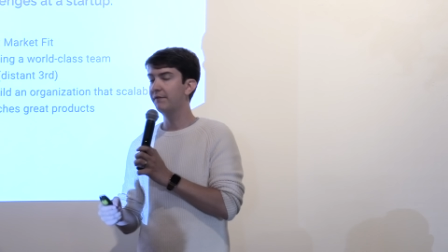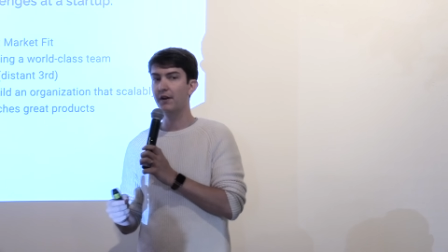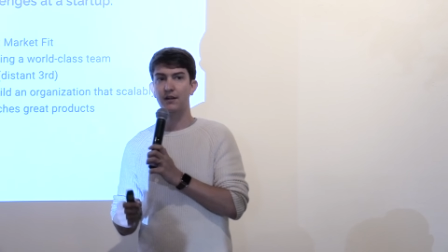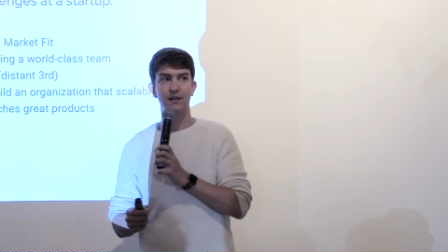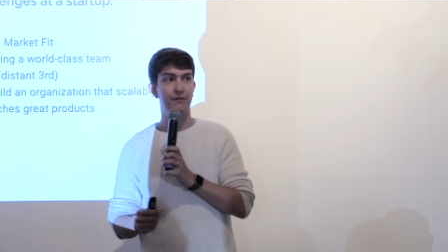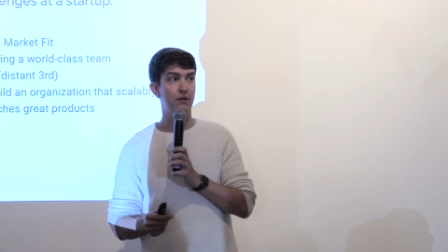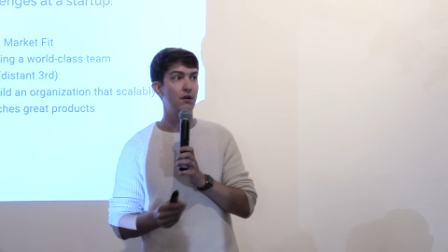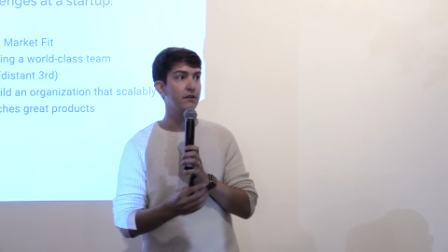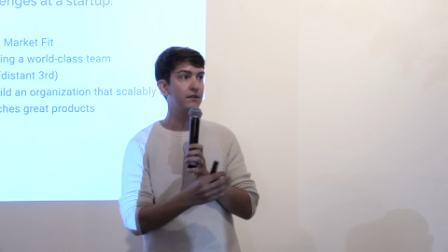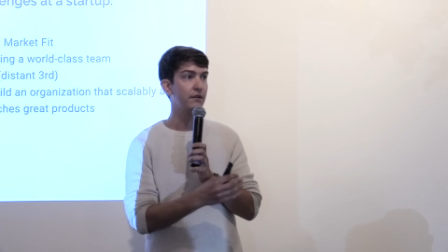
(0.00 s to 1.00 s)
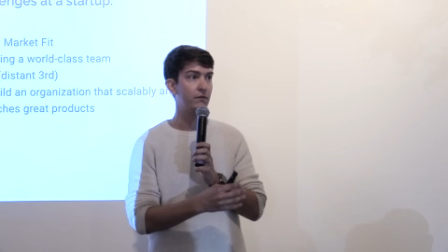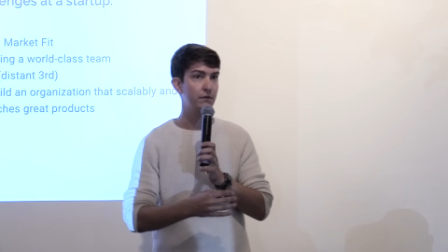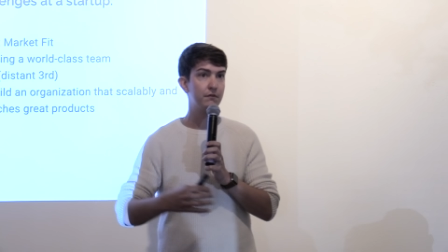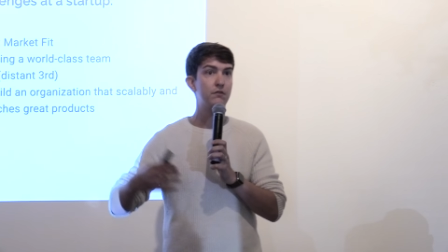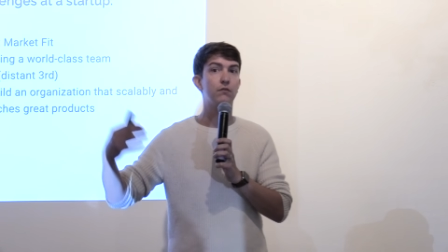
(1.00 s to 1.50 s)
very difficult to
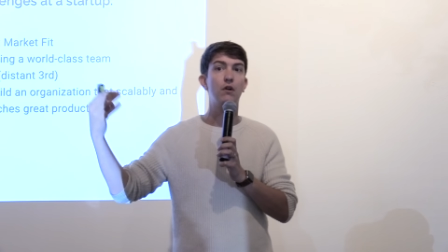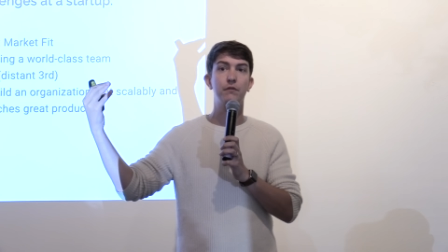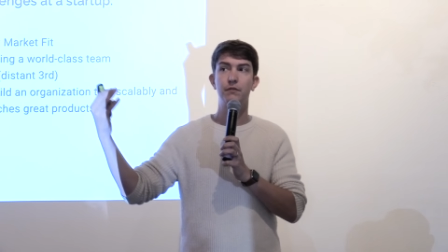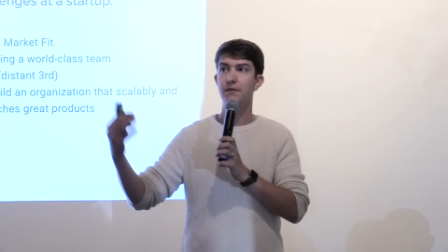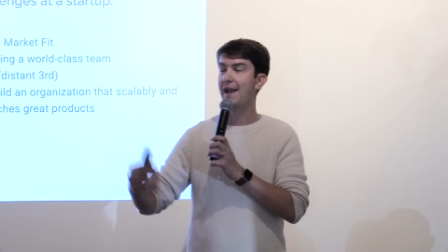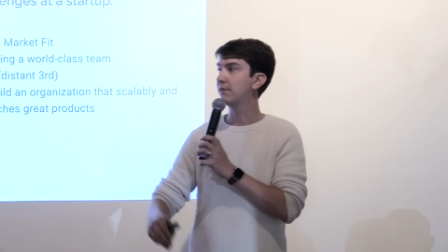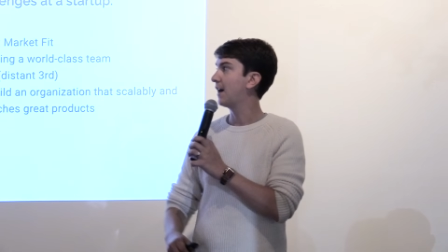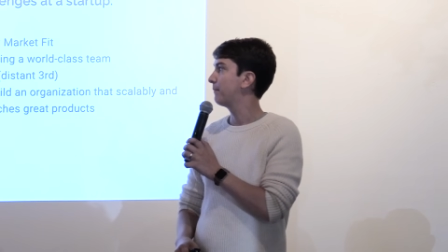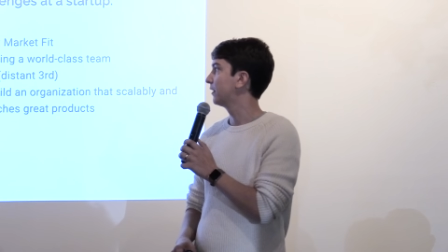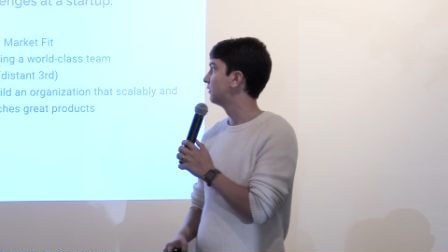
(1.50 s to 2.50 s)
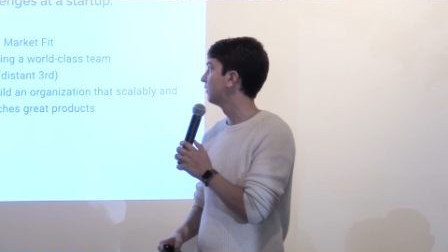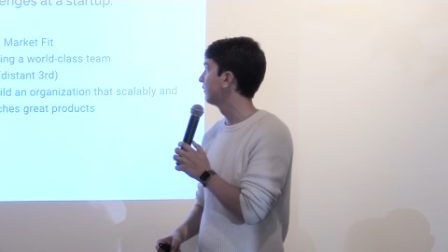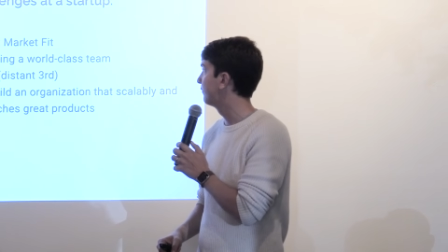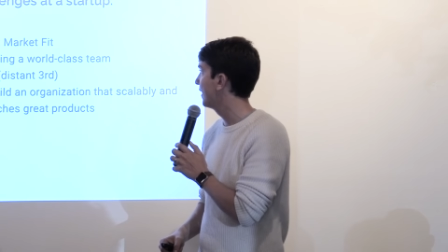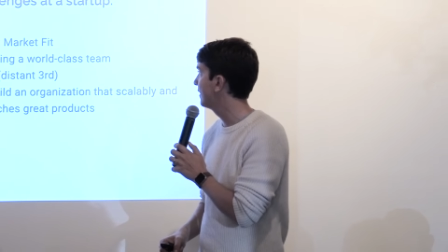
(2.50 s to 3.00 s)
sort of grow through that rapid
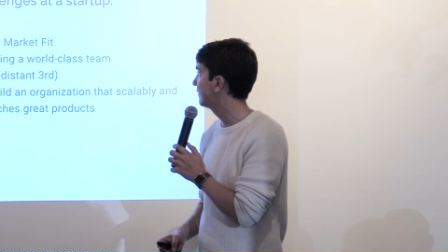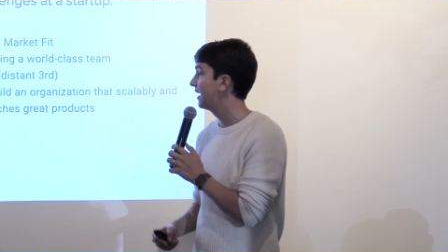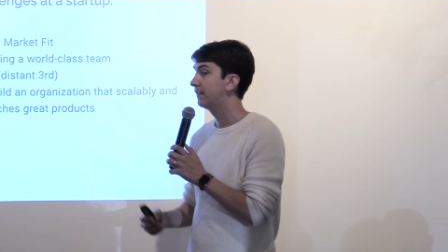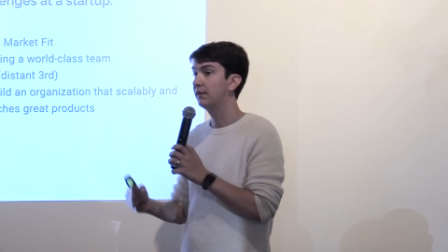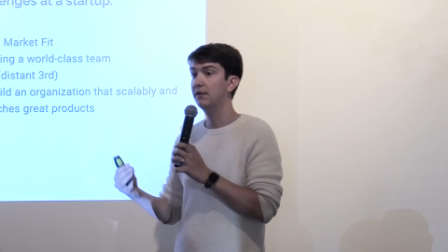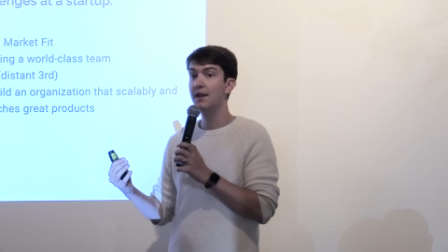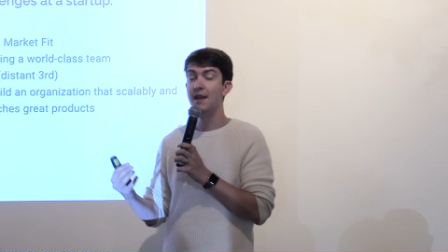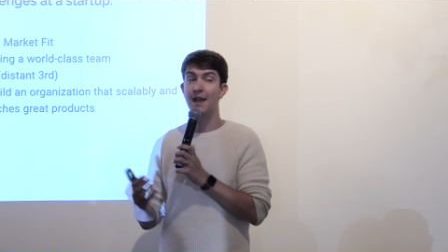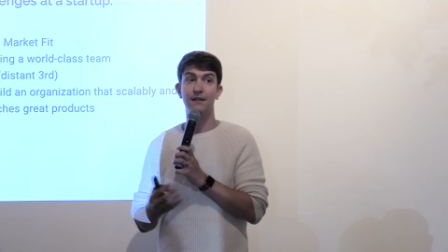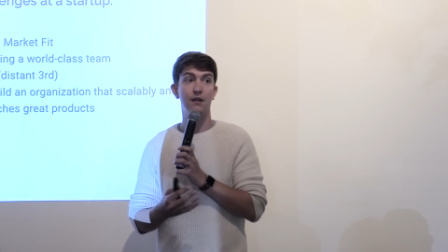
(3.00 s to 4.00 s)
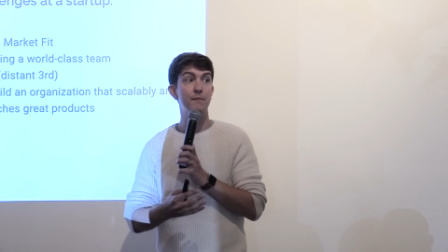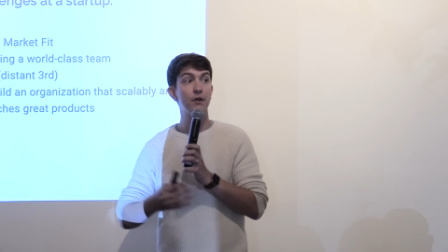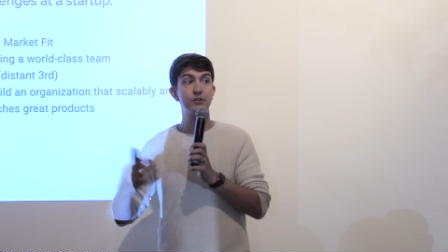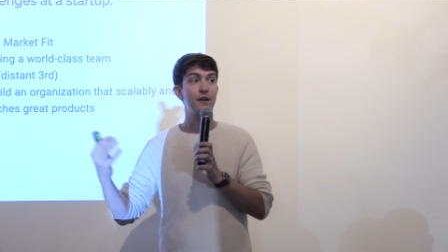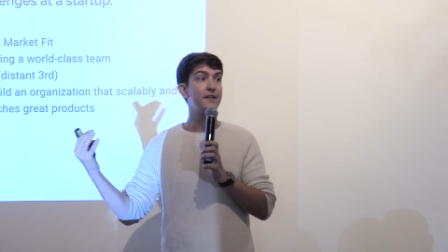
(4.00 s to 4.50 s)
growth phase and to
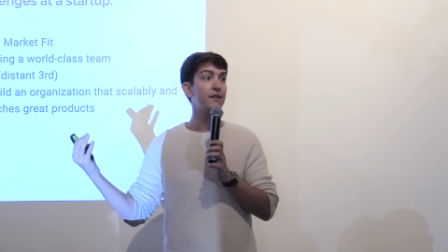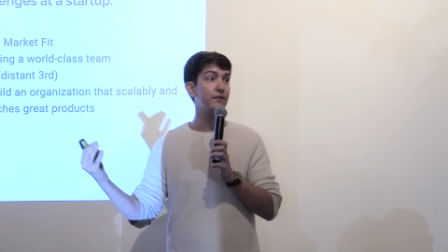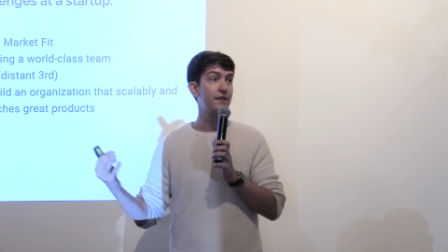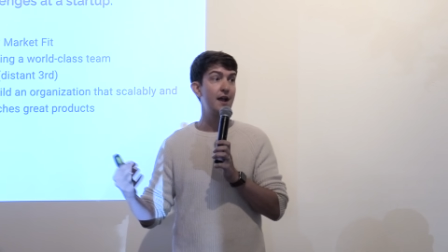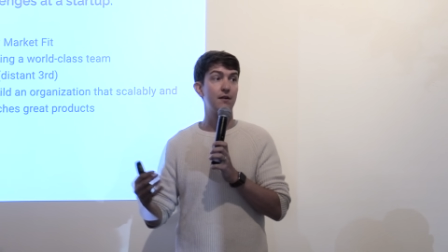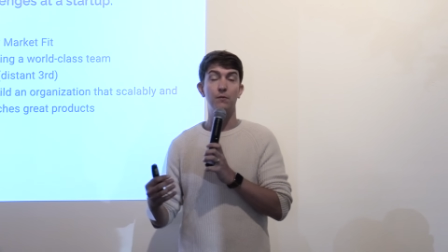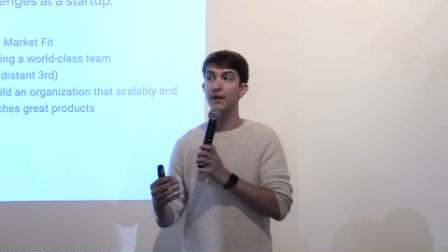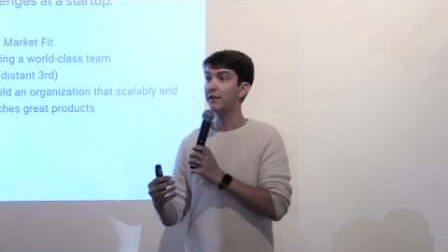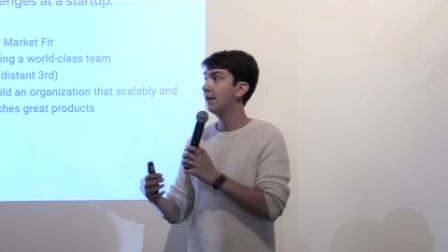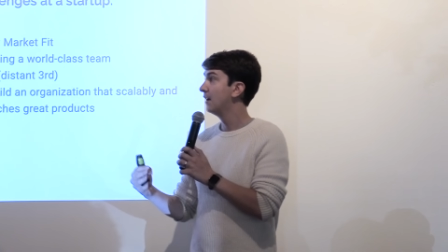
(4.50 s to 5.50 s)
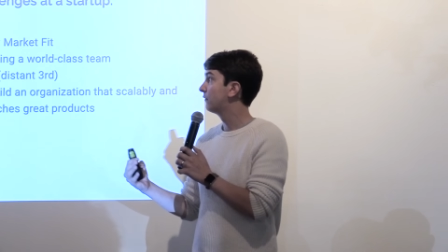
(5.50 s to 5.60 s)
emerge on the other side with